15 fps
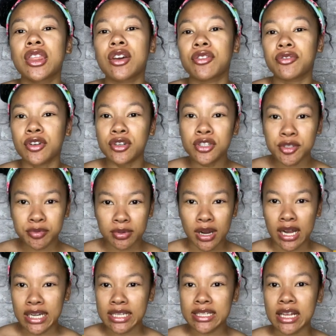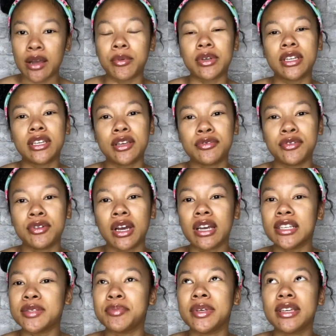the first prize I want to give you
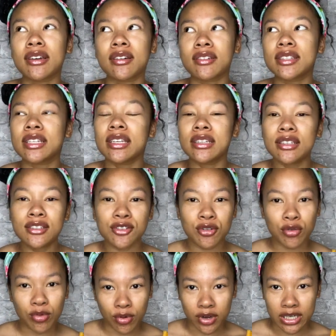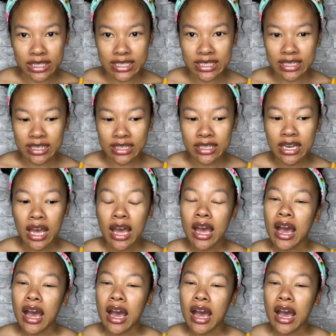guys, because it is quarantine,